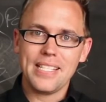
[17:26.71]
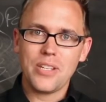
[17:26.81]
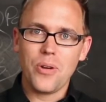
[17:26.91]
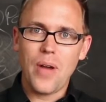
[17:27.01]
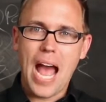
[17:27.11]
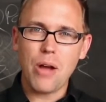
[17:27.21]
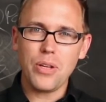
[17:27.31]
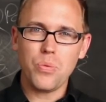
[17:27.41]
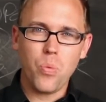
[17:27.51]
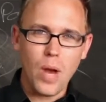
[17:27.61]
So how
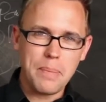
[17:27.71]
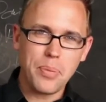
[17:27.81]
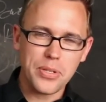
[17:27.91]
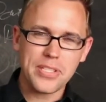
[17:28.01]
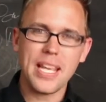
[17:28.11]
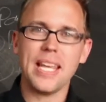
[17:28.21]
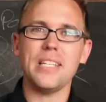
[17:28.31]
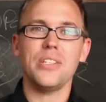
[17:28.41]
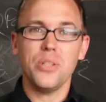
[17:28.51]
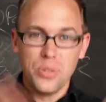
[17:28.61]
could
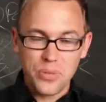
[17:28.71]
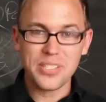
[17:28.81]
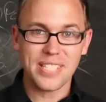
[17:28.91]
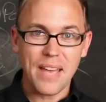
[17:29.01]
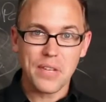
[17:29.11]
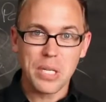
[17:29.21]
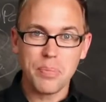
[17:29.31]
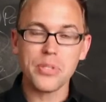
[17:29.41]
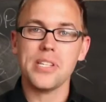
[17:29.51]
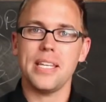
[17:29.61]
1% do
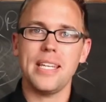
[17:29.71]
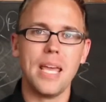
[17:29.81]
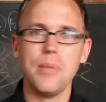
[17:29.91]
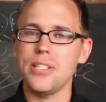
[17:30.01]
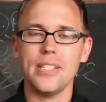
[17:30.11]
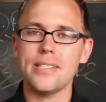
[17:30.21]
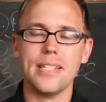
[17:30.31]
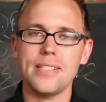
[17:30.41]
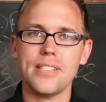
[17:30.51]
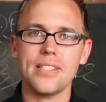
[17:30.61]
70% damage?
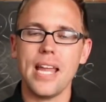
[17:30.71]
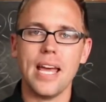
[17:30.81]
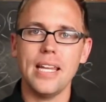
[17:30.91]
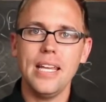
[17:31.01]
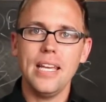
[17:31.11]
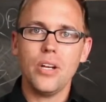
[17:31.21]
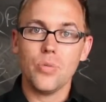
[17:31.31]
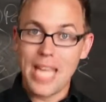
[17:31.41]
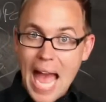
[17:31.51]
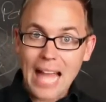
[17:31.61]
It's just not
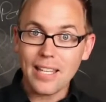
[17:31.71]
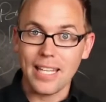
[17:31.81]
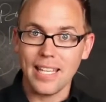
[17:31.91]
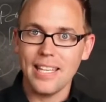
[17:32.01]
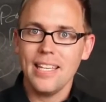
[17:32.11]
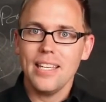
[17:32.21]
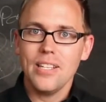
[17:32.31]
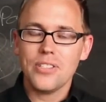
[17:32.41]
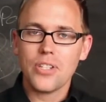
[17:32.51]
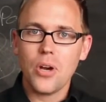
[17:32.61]
reality.
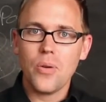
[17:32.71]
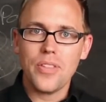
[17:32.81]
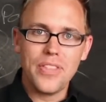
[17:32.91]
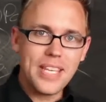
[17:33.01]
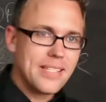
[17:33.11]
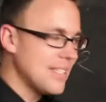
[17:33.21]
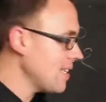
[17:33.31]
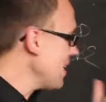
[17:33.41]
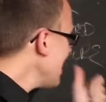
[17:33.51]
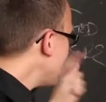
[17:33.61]
So
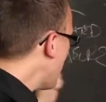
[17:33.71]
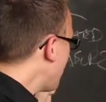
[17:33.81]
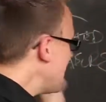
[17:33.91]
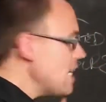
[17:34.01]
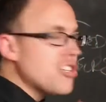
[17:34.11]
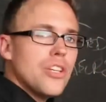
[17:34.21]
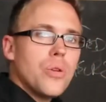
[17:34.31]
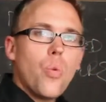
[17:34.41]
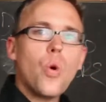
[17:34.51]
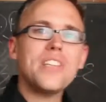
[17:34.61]
this
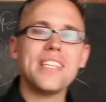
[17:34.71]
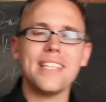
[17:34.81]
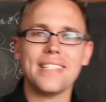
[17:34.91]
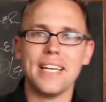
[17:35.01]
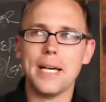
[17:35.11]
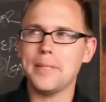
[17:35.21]
definition wasn't